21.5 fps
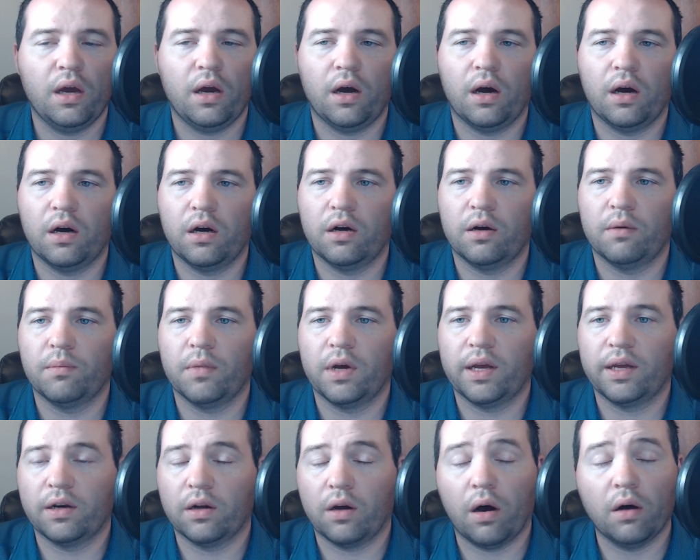um,
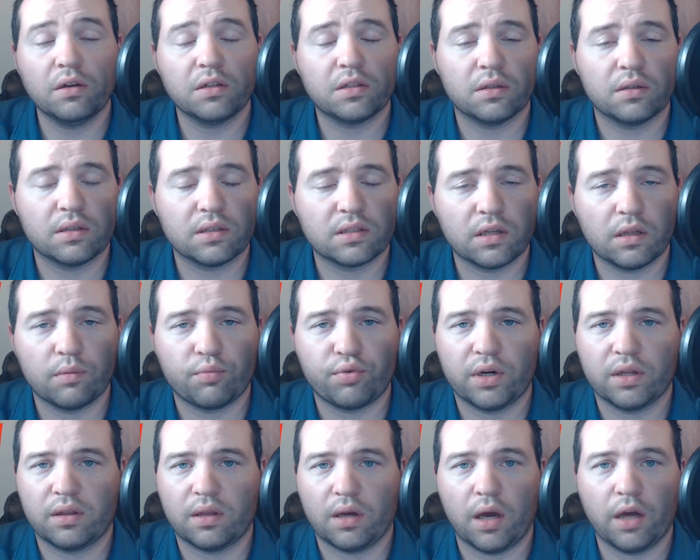and also to
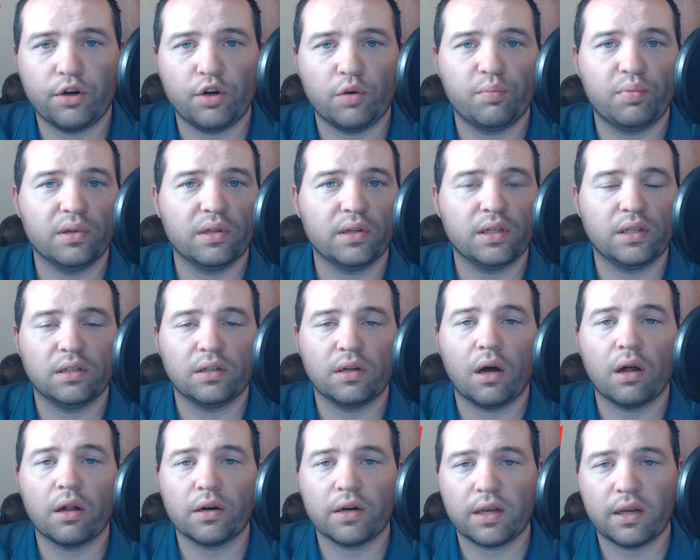celebrate the hundred billion
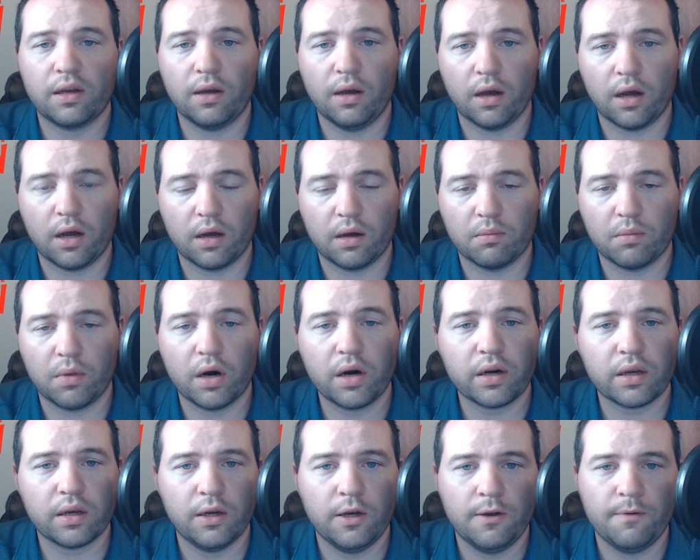dollar uh,
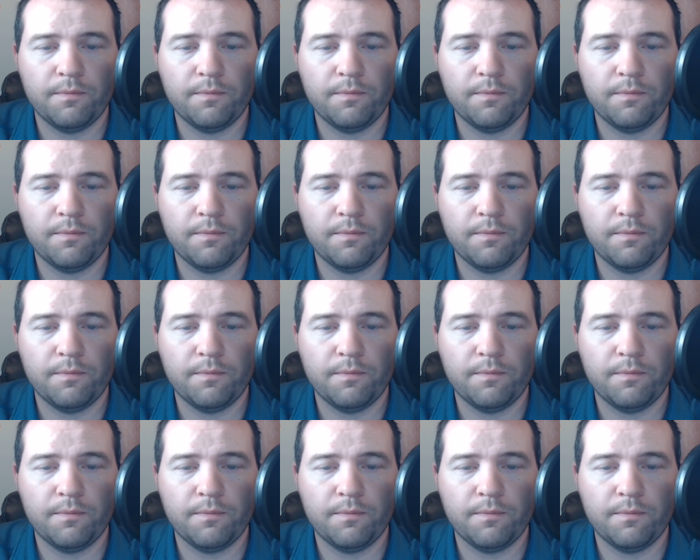mark.